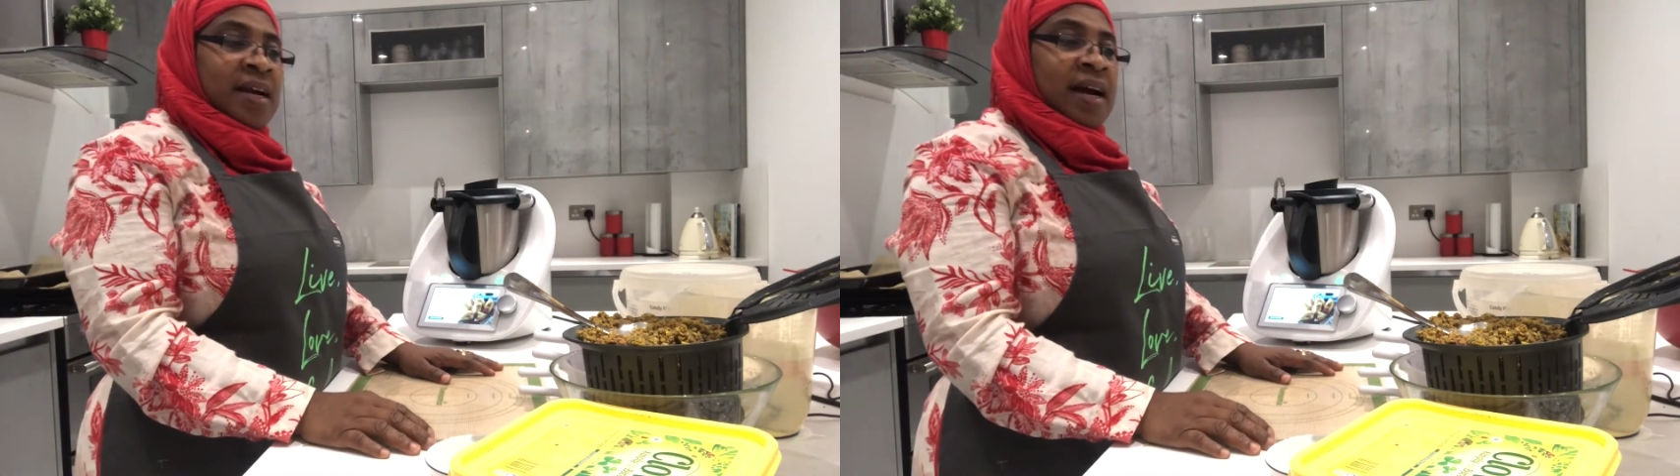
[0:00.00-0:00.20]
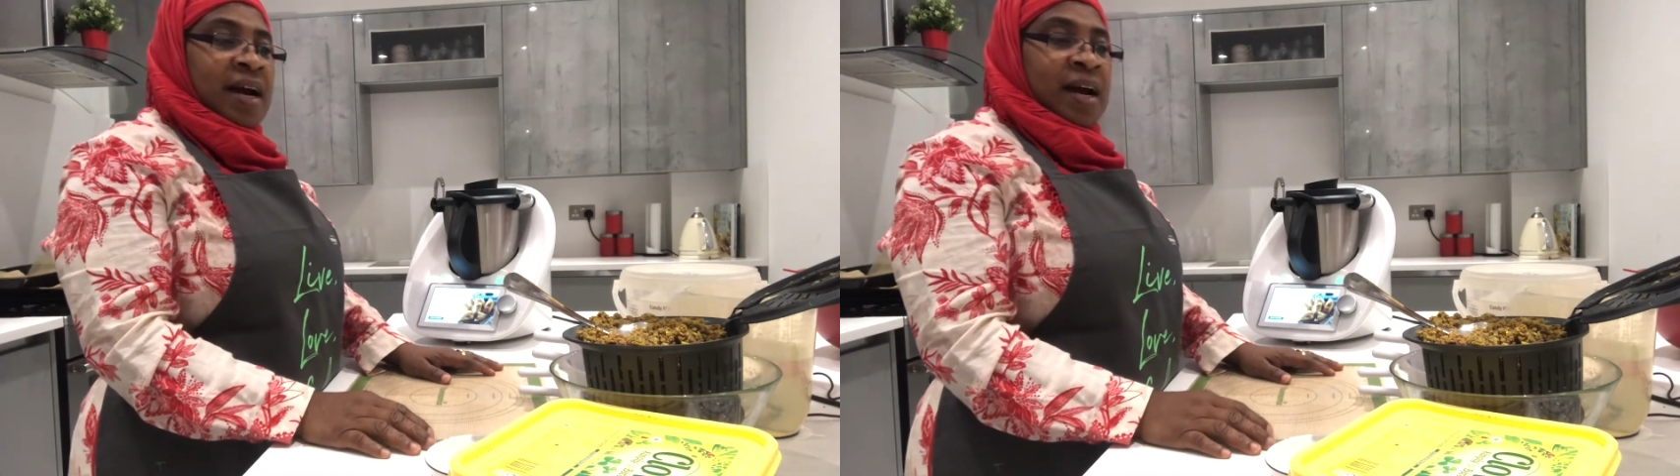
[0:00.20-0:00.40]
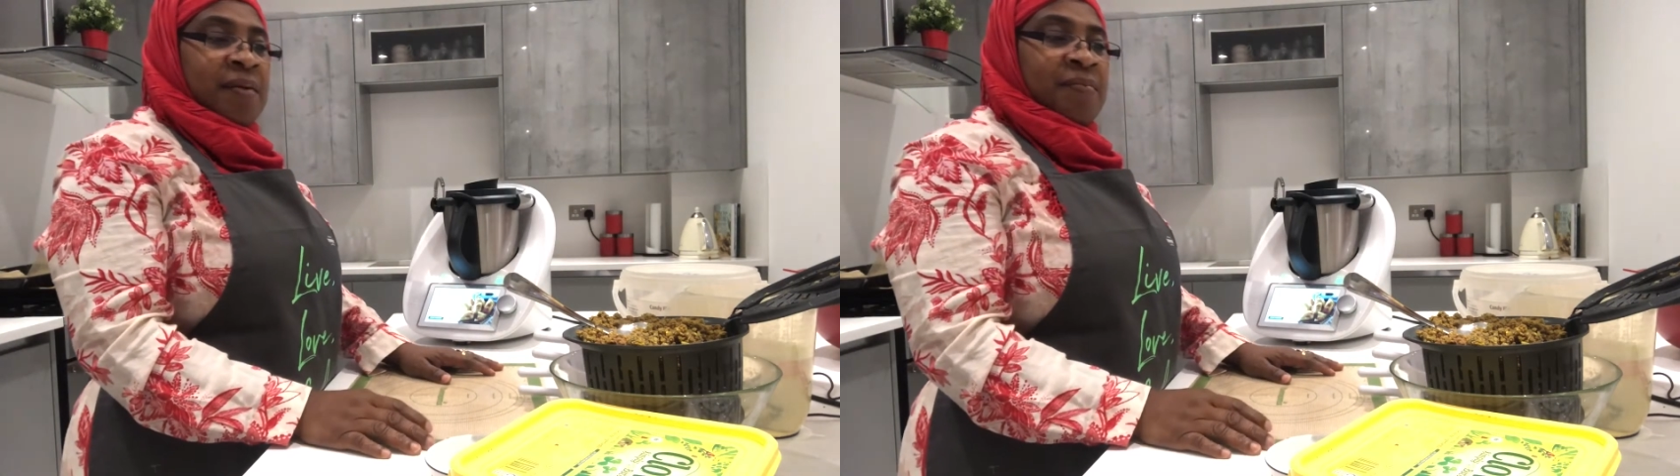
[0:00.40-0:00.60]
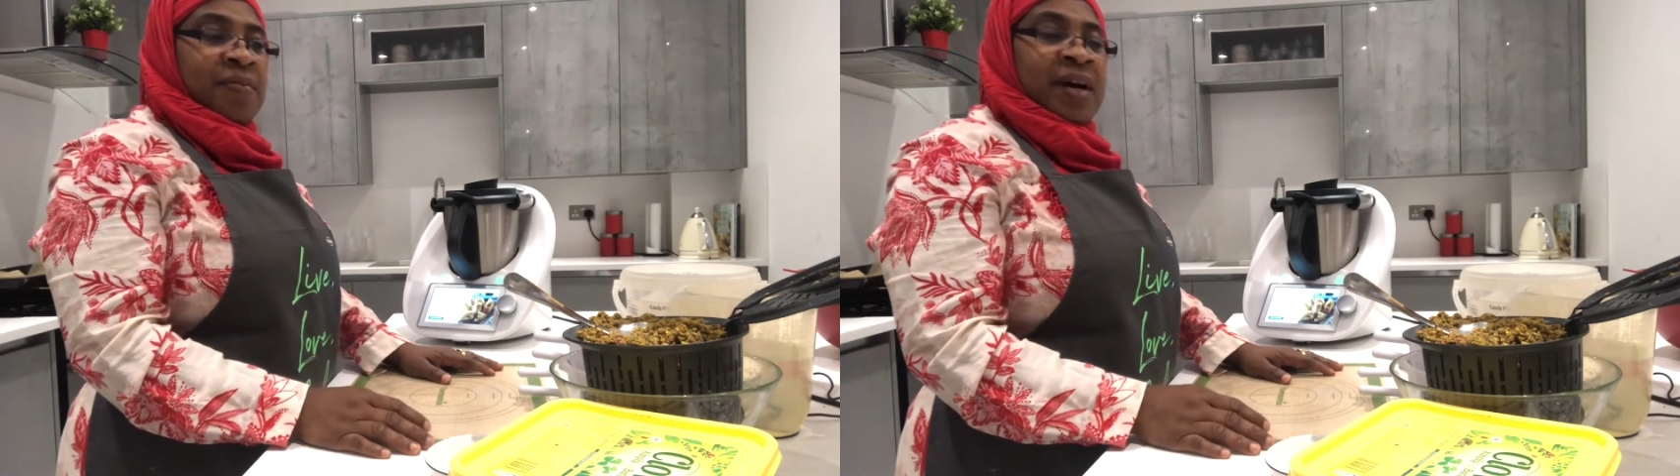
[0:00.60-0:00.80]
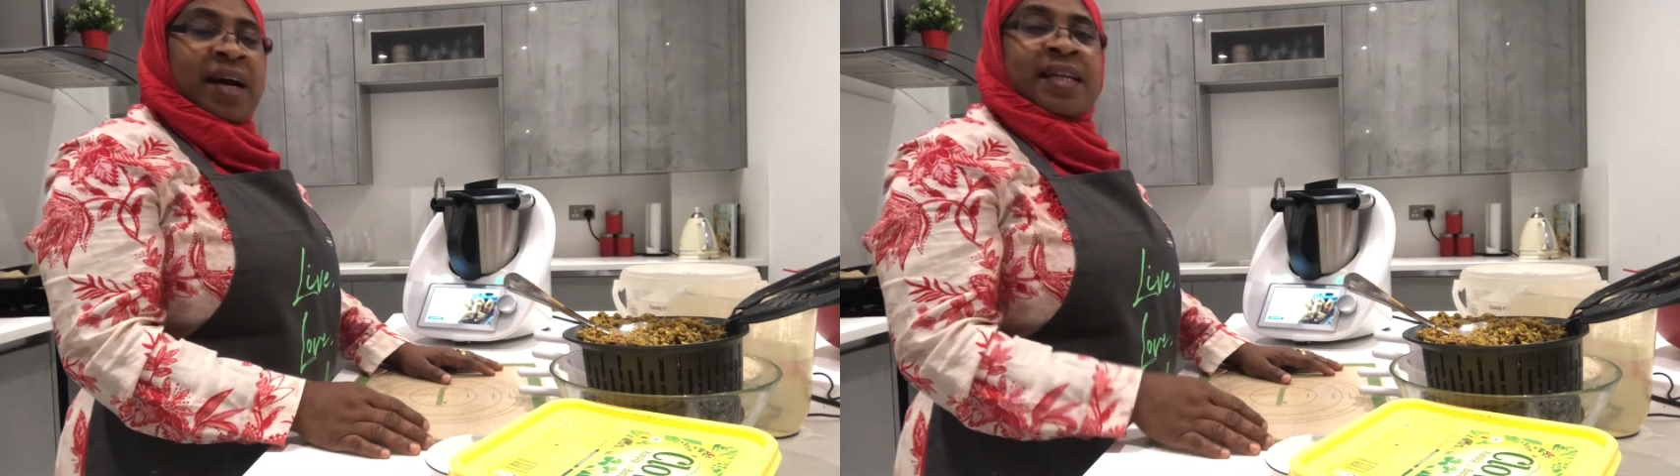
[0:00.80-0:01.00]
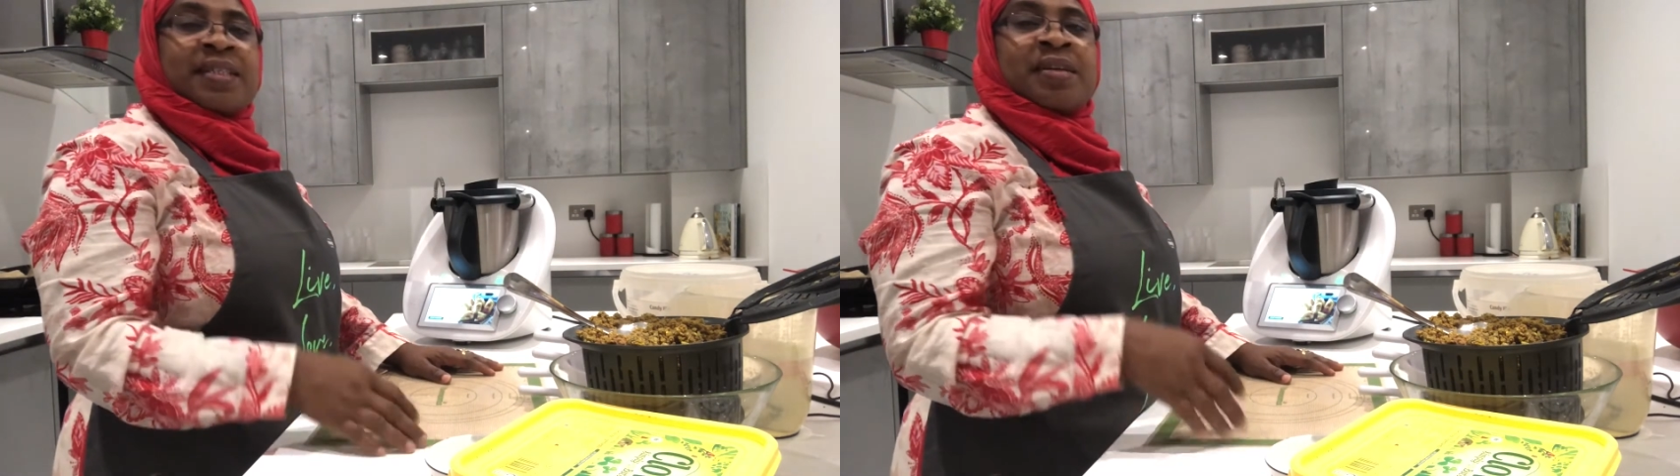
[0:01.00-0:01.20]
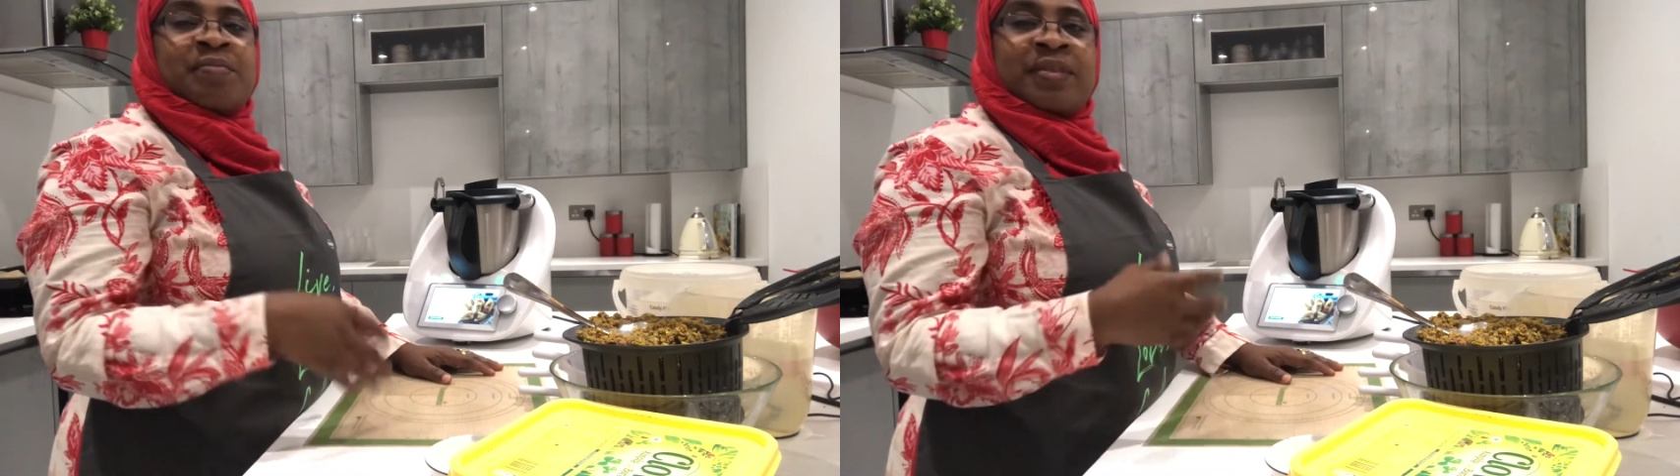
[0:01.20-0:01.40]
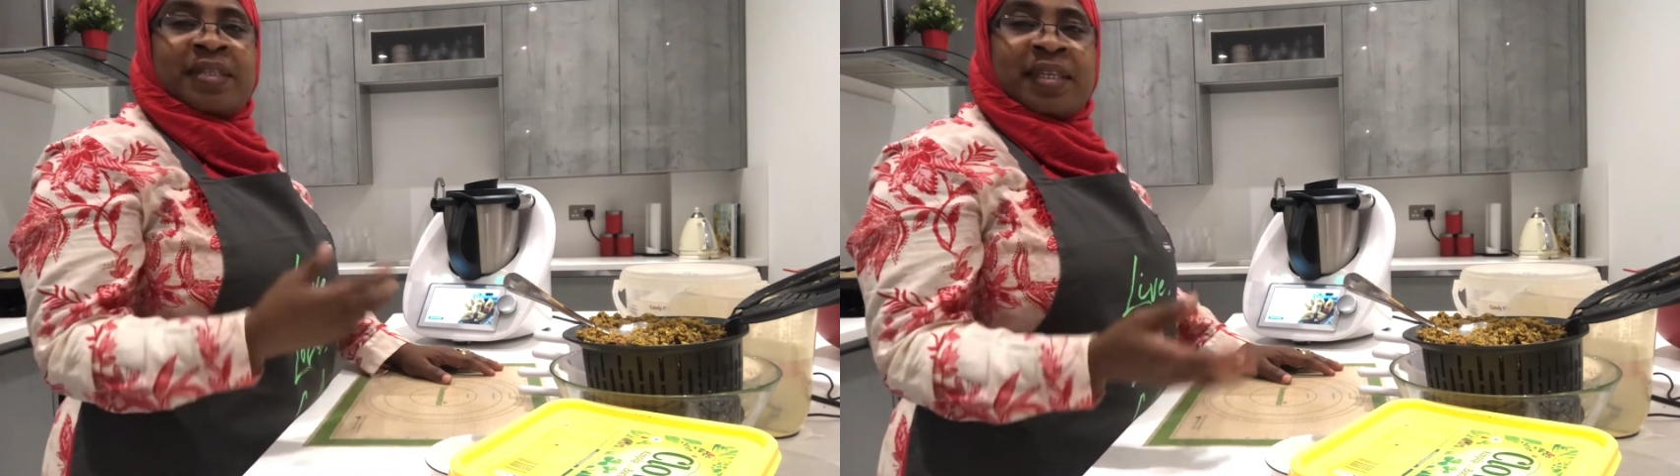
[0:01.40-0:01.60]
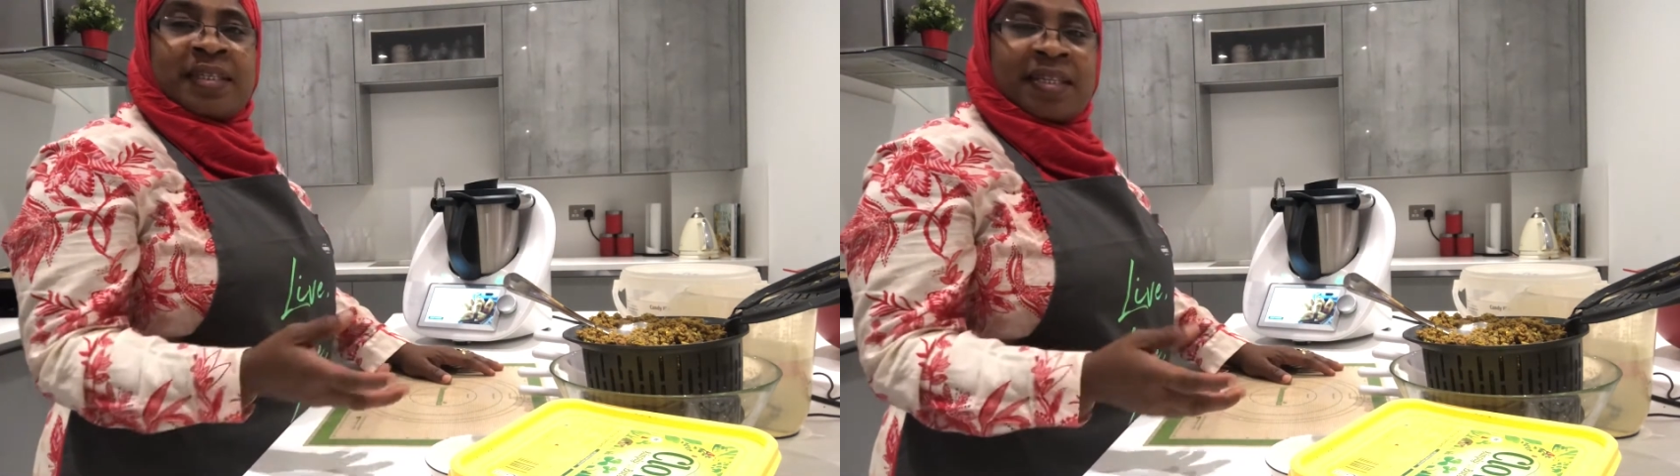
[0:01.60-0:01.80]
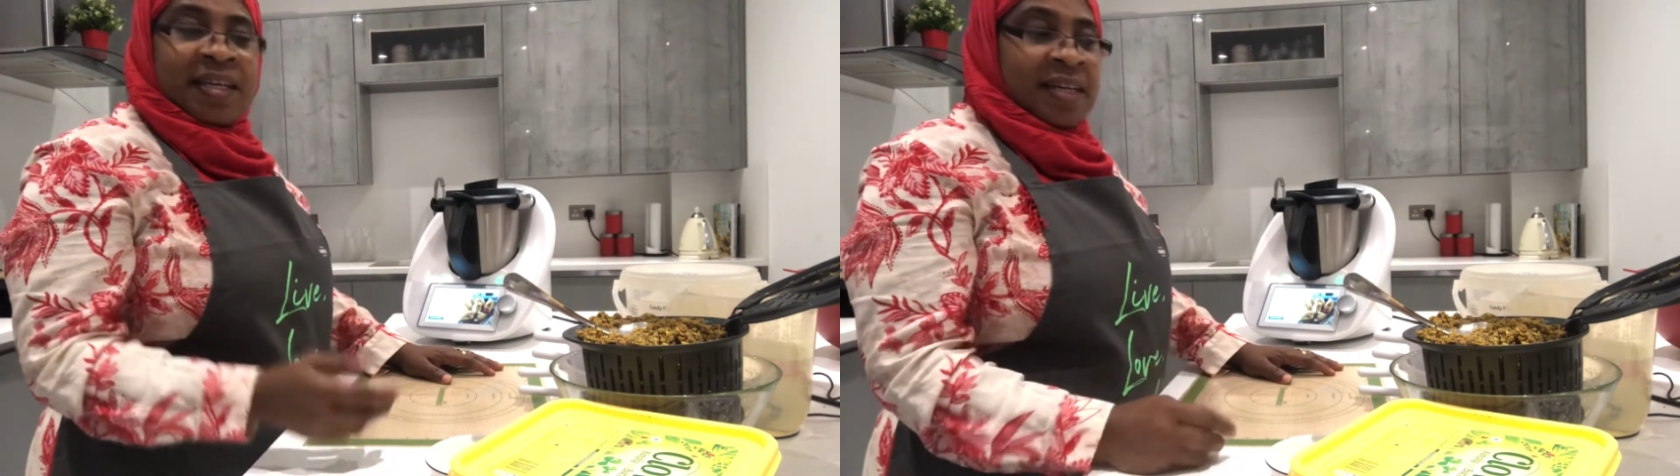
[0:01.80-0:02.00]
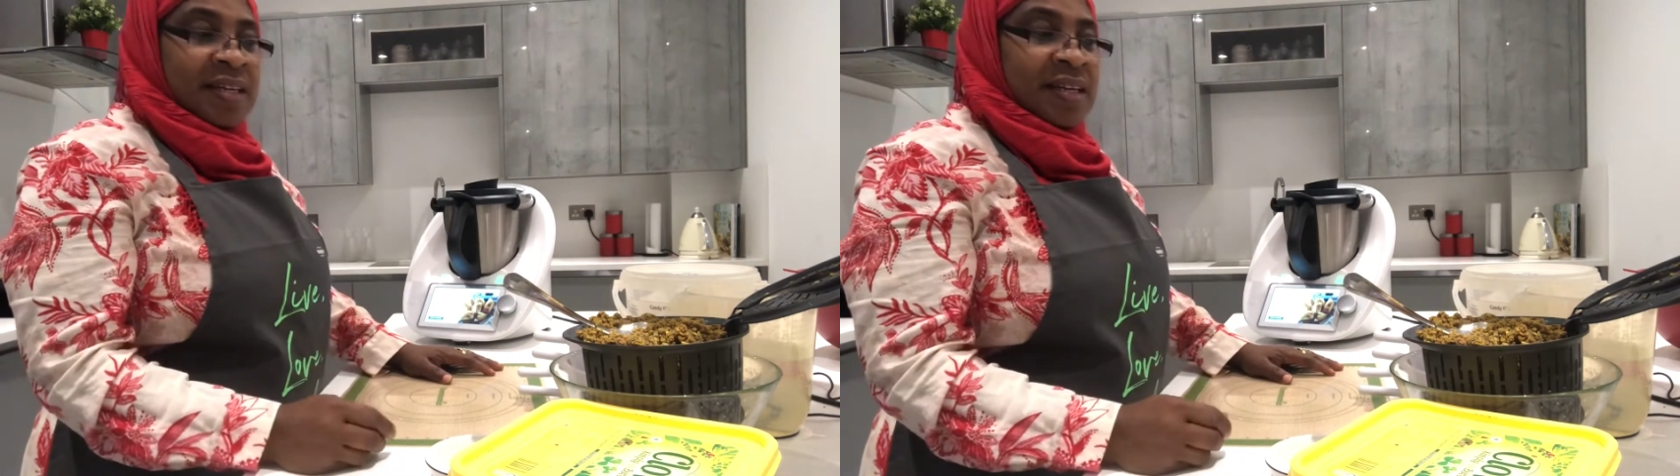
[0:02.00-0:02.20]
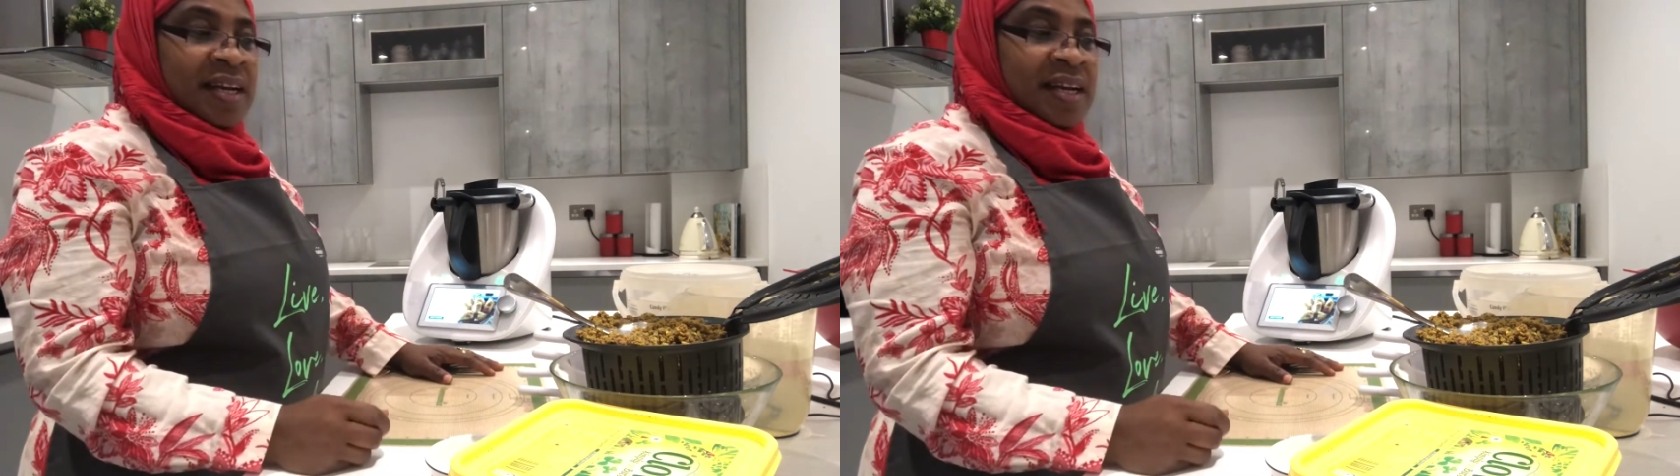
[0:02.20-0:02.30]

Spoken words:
and some seasoning,